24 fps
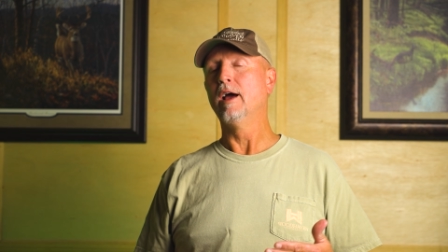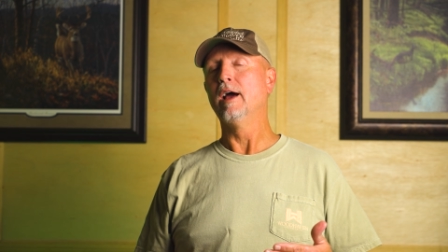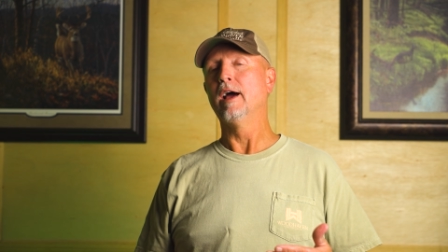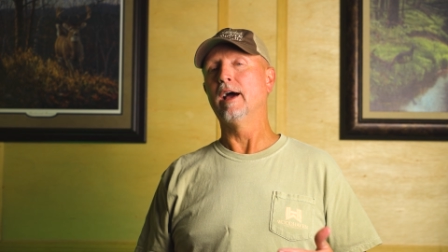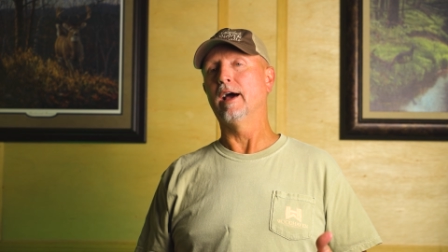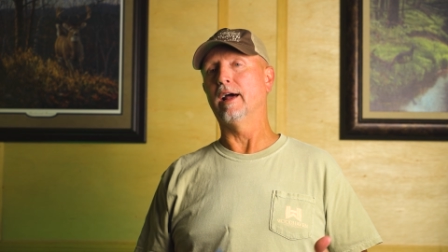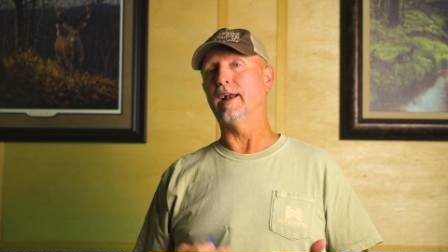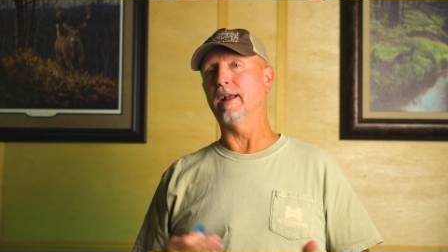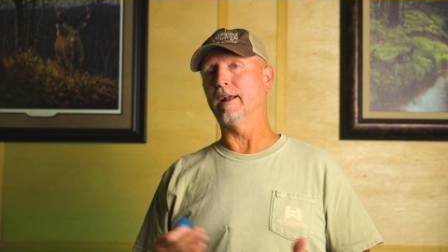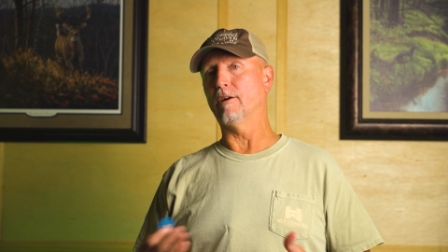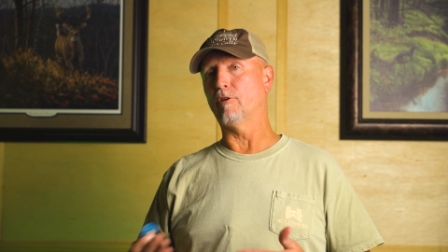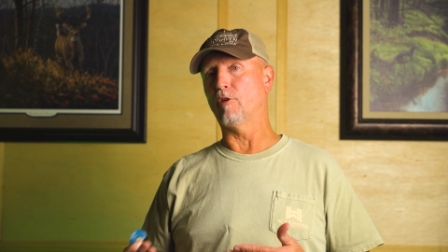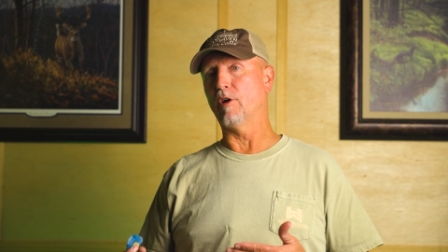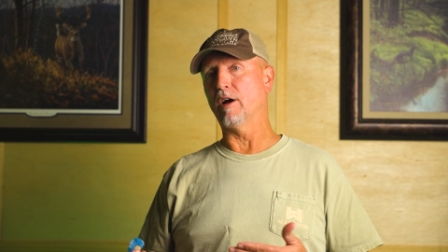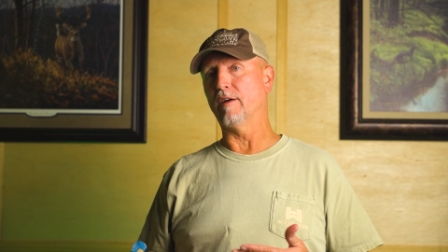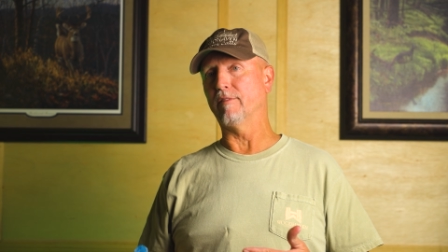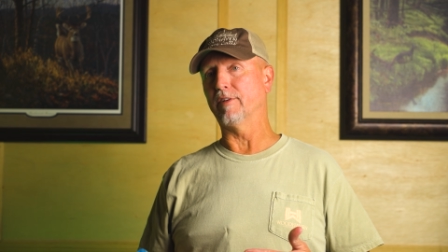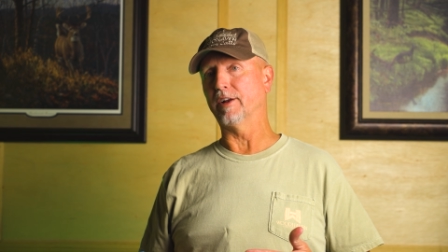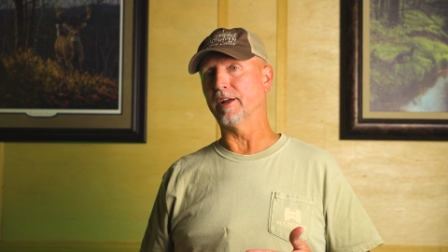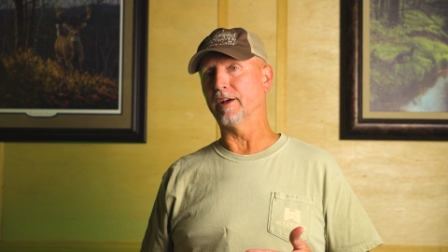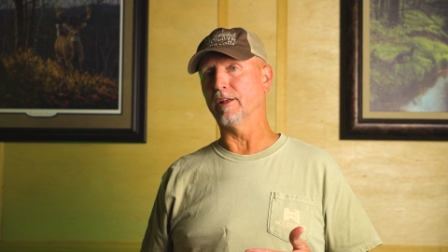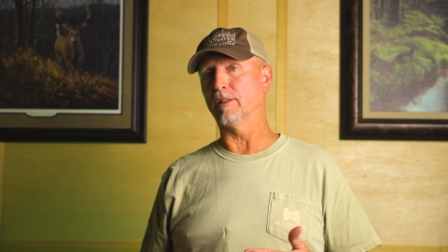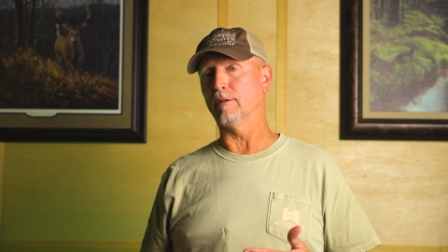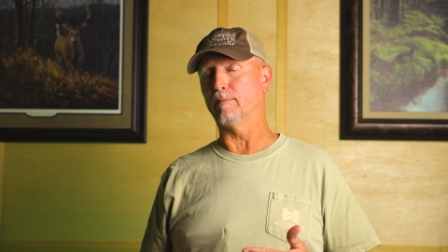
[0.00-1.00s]
and they don't have
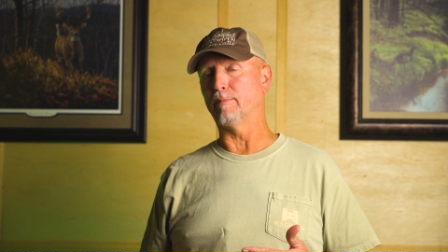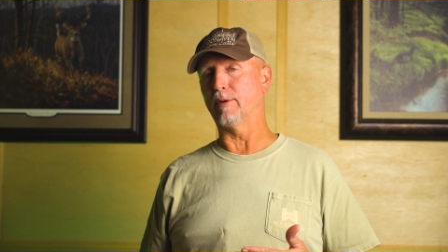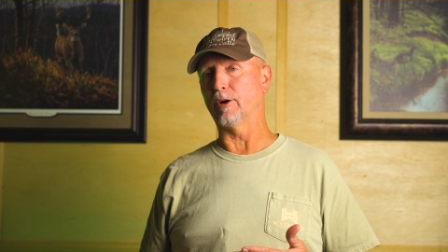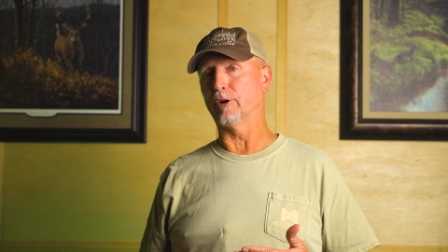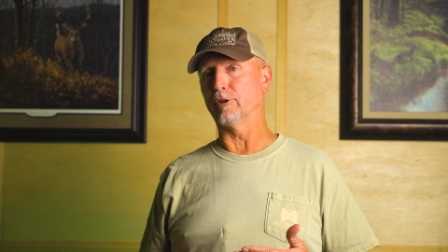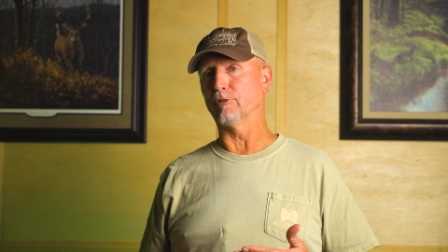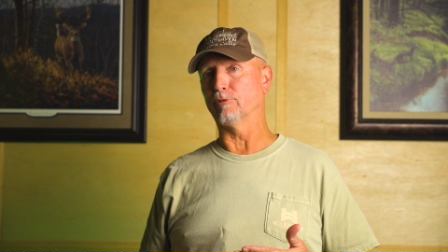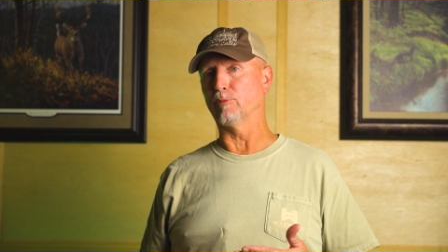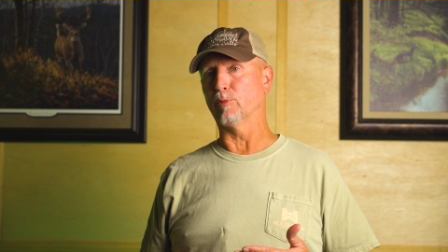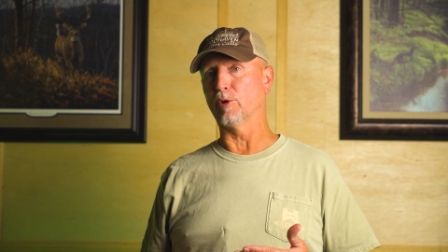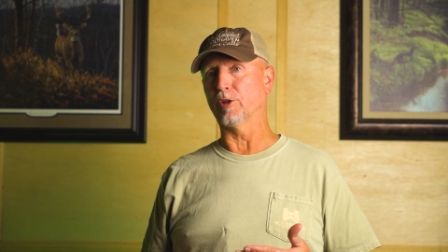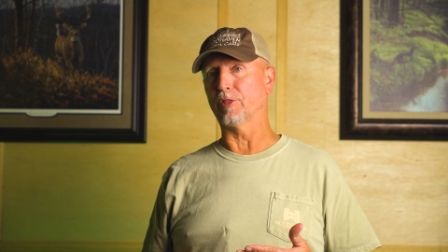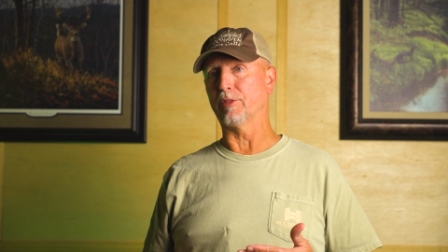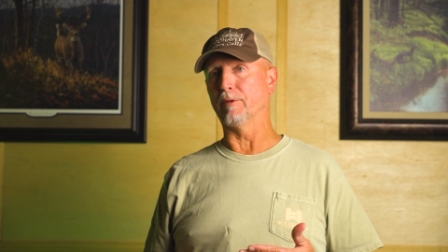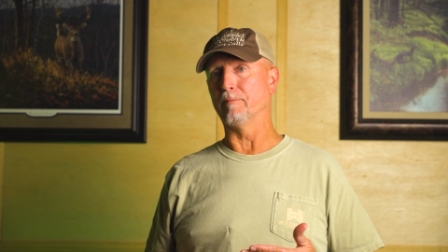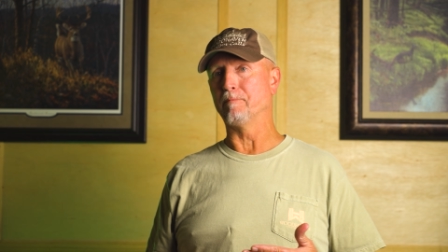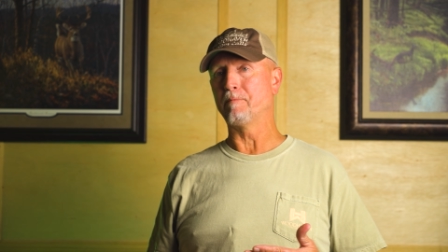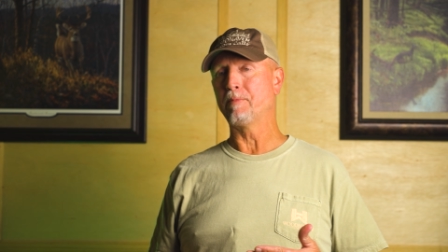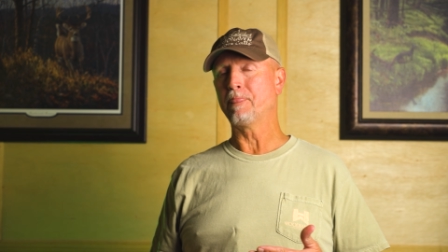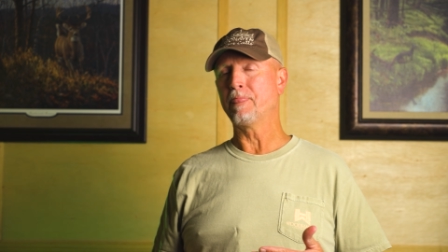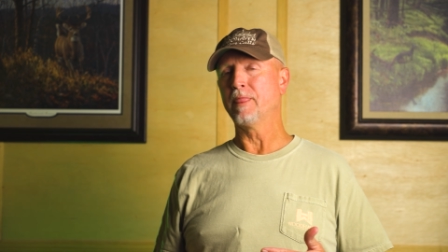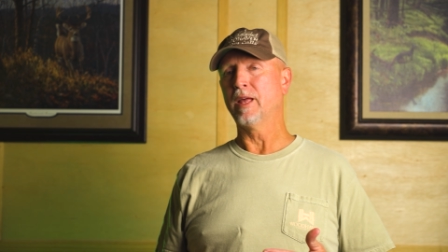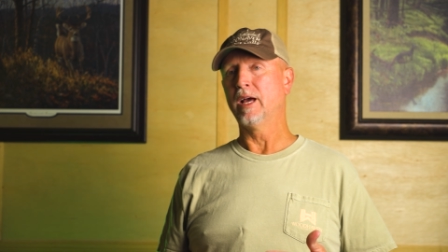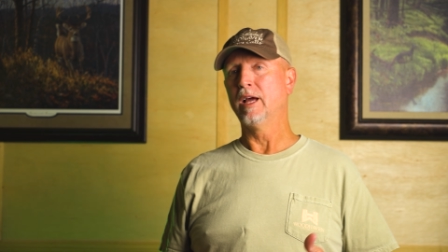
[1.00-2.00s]
any other birds with them.
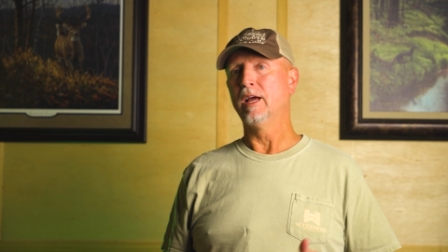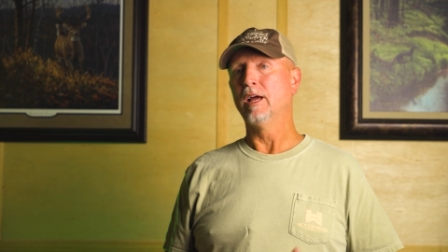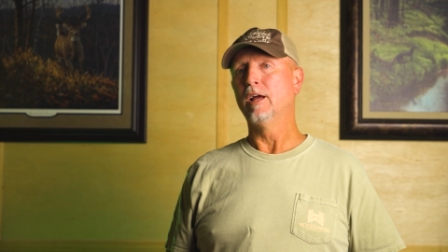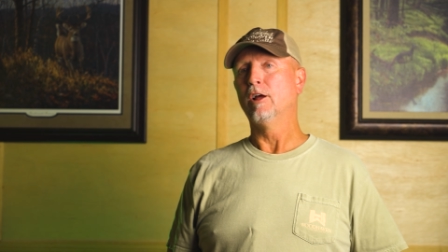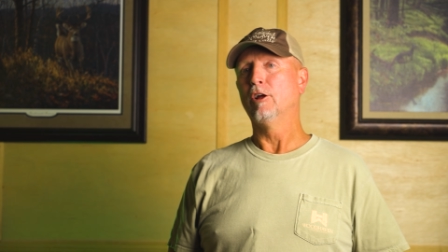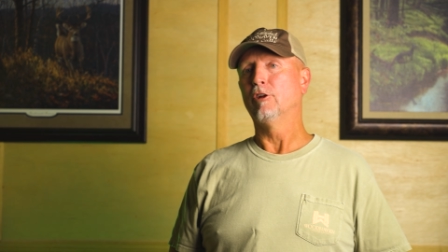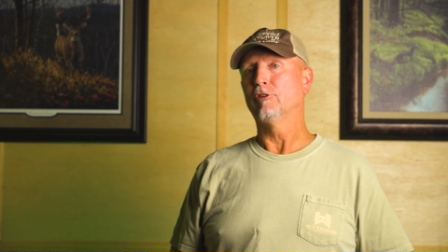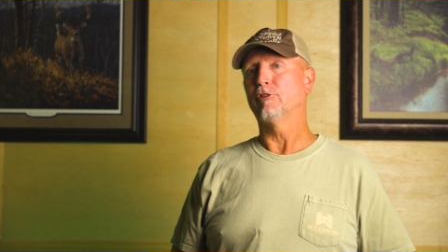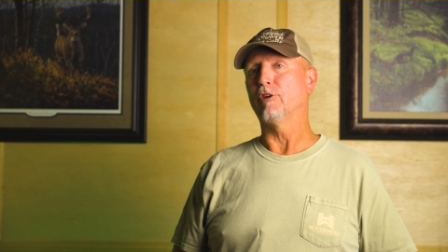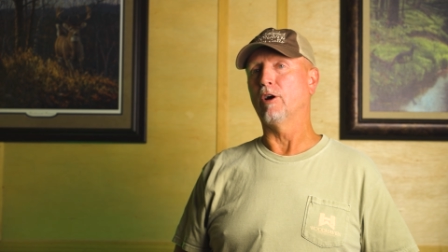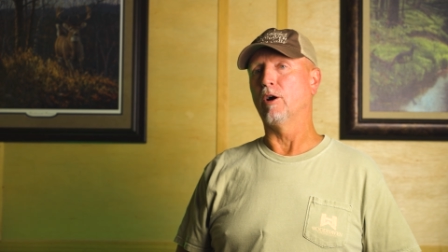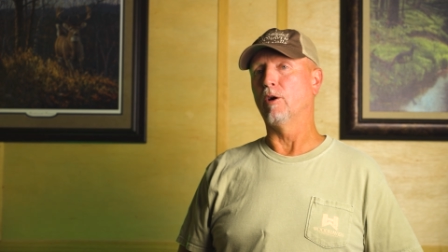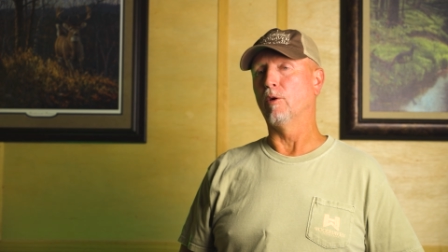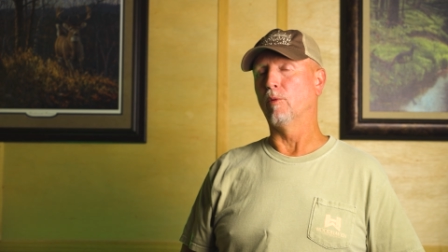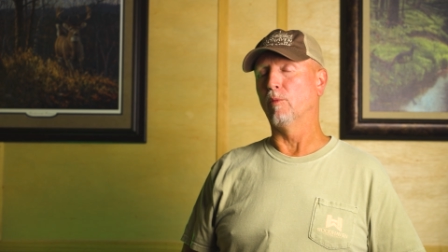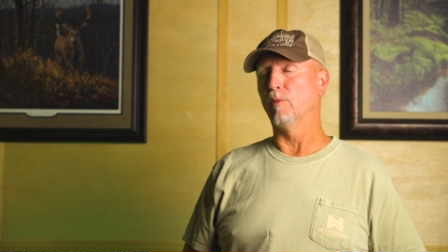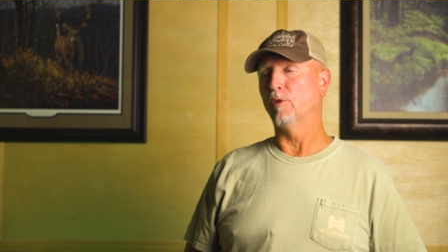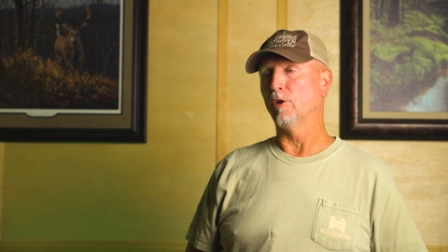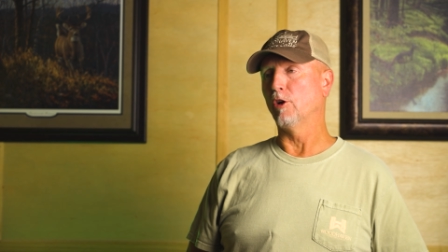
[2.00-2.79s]
So